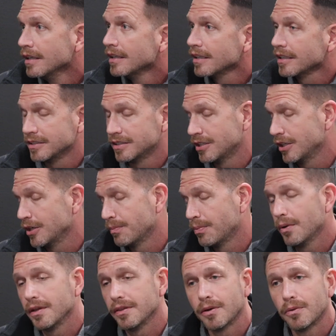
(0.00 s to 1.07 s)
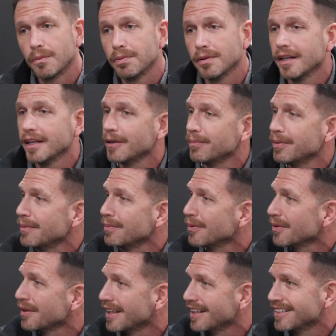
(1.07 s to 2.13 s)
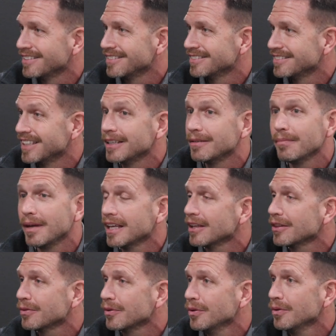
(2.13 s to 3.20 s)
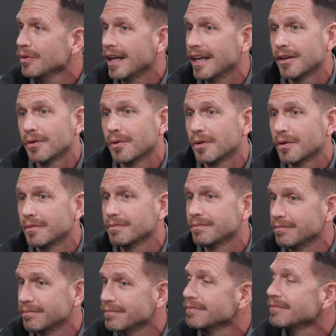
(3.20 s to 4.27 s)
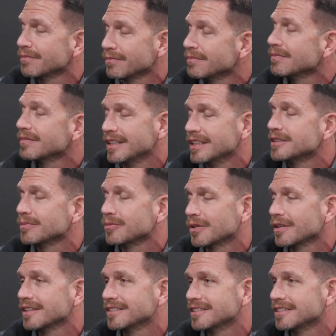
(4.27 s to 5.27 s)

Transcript: Because to your point, there were plenty of people that didn't make it through and or did some crooked